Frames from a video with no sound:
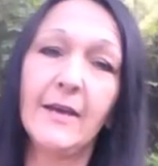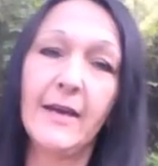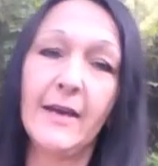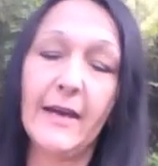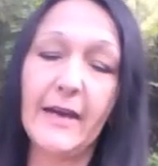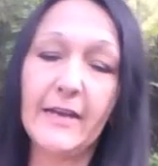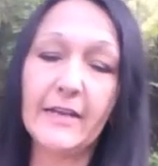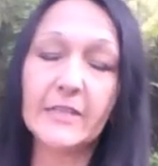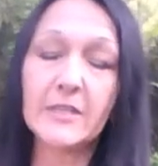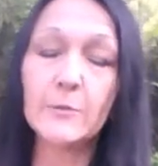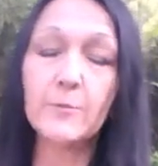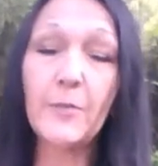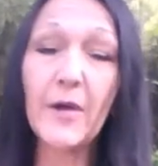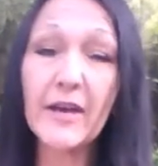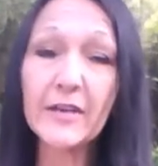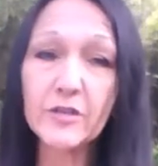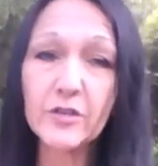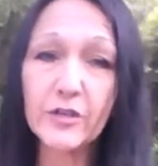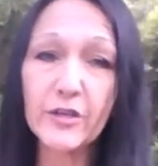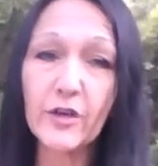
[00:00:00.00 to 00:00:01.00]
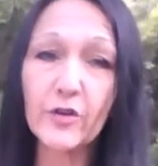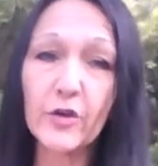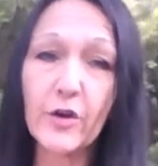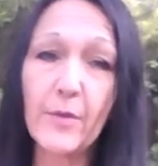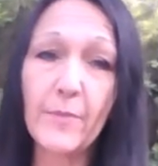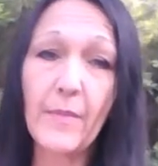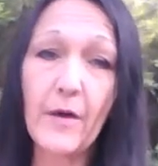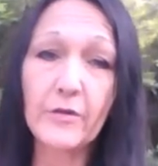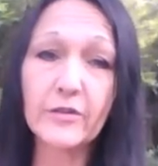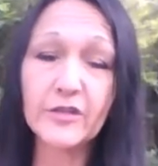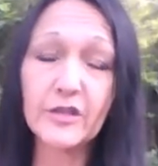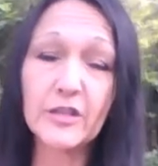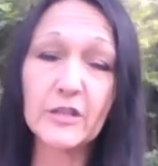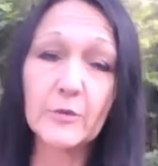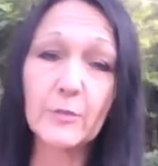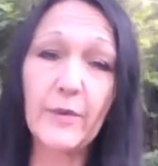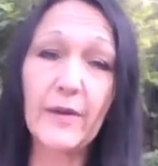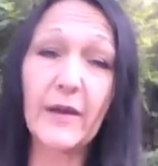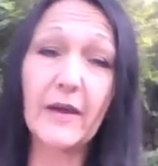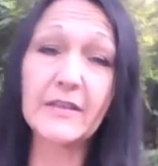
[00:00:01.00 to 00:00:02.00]
and especially your
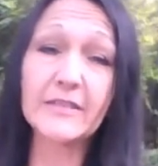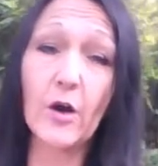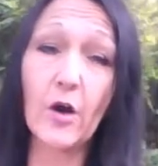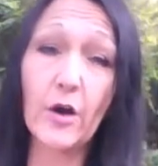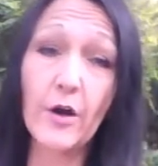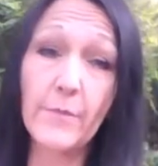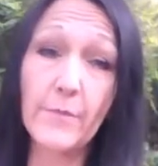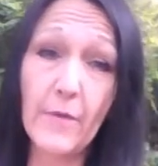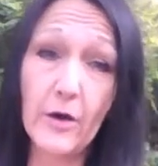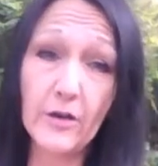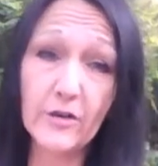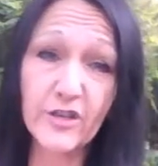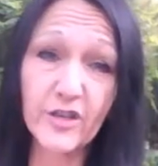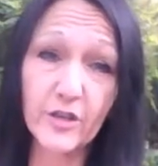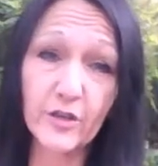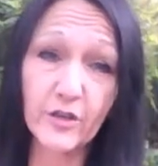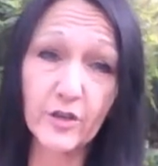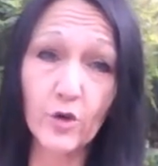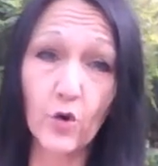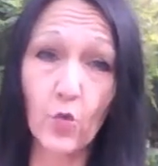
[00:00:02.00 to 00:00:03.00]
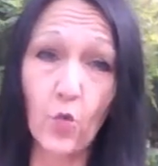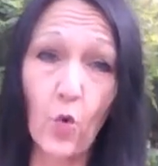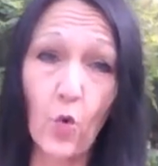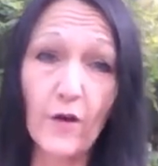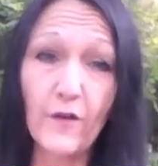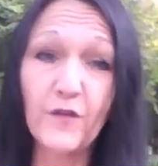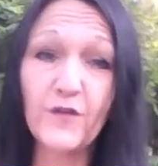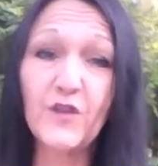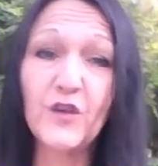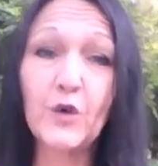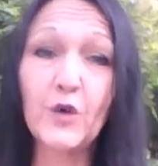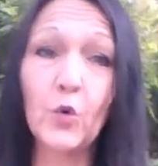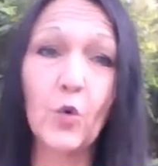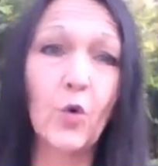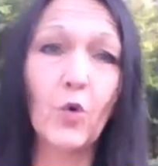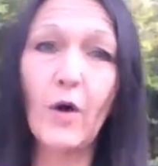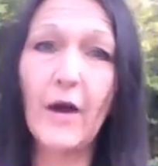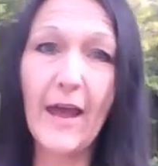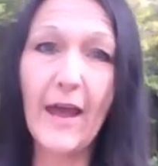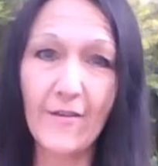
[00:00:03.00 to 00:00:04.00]
emotions, because our emotions are what
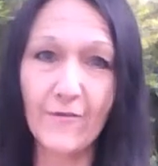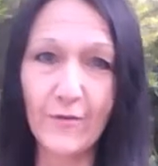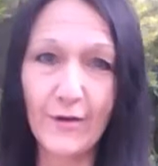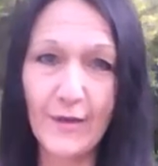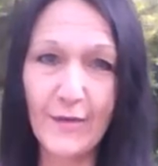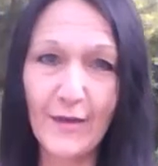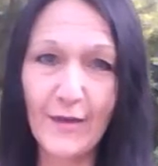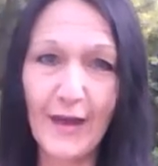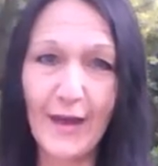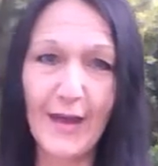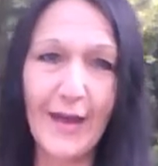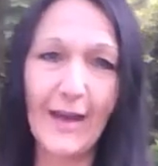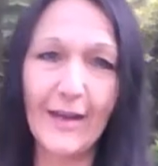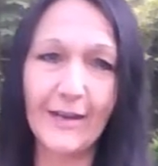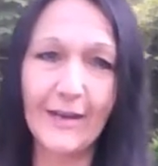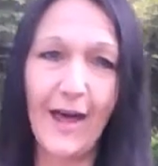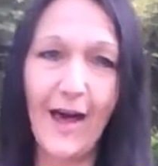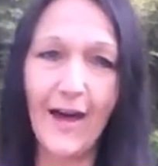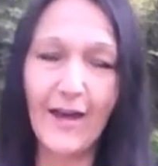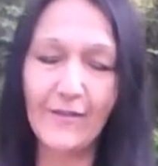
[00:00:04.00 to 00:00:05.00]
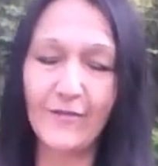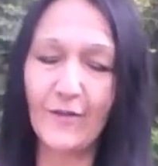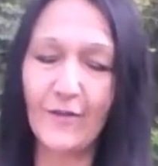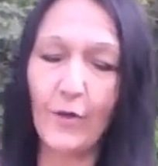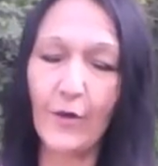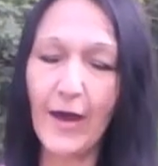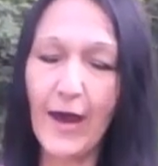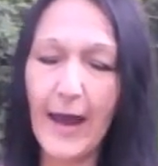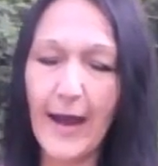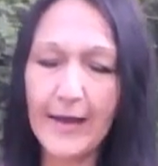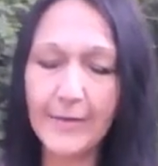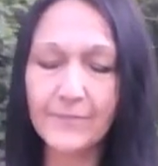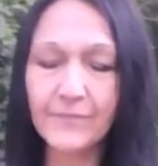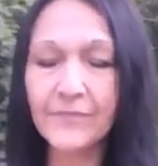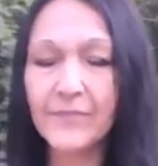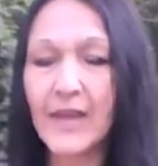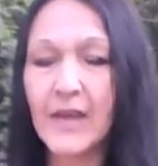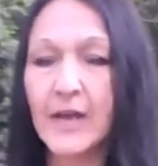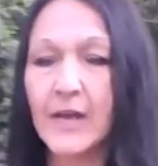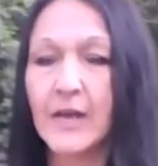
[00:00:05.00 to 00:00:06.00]
fuel everything in life. Okay,
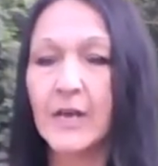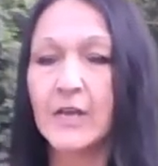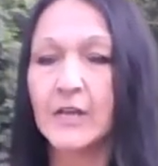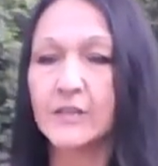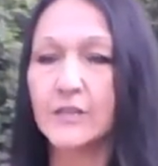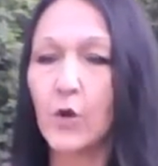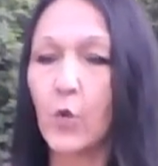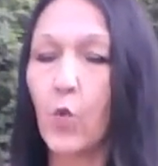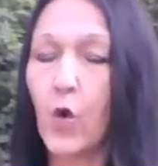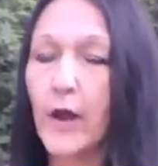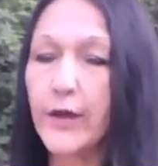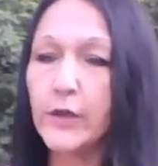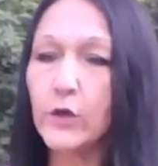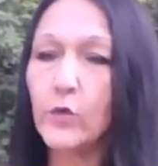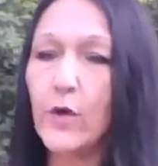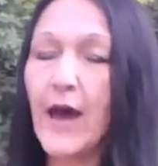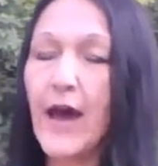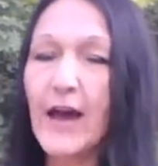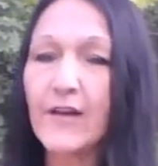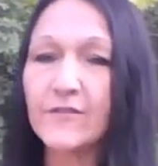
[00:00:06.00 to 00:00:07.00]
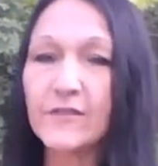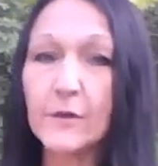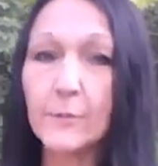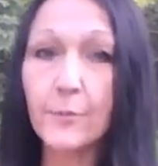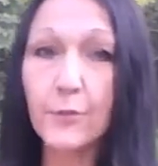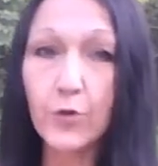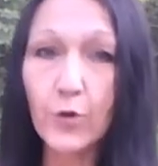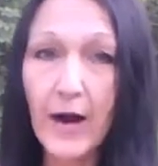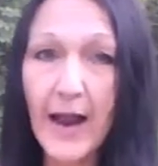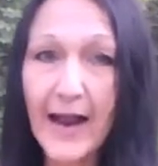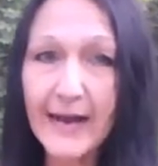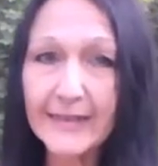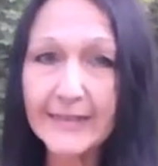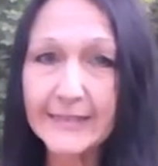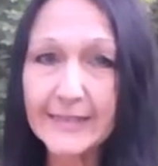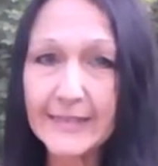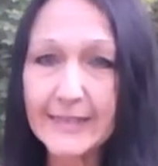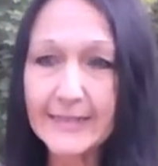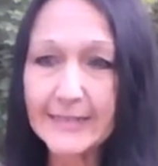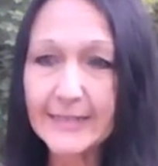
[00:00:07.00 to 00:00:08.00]
so what you have to
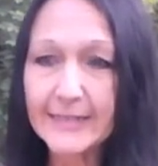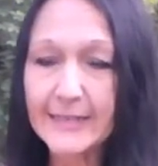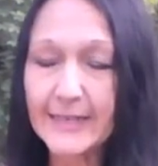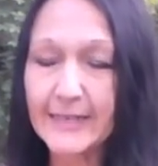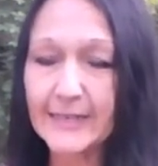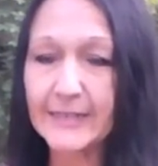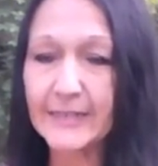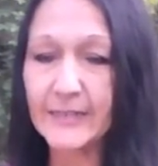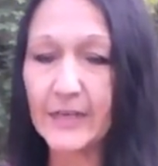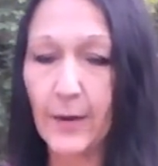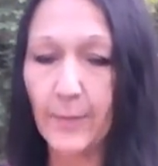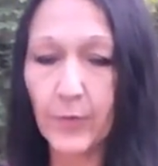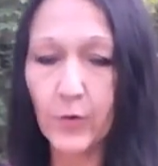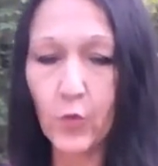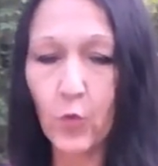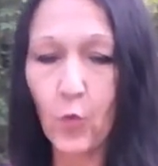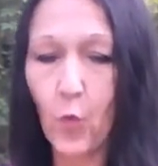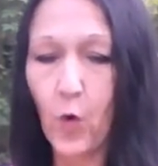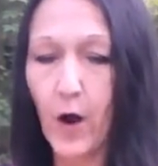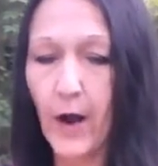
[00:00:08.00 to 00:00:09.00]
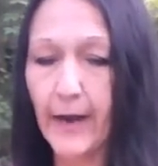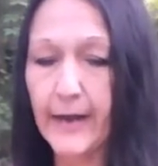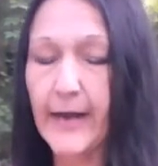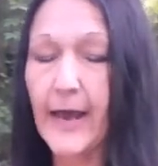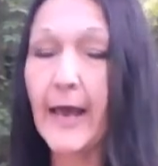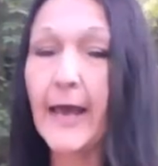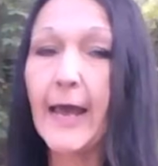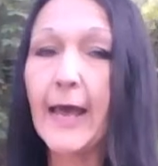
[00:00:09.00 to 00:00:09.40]
practice is, number one,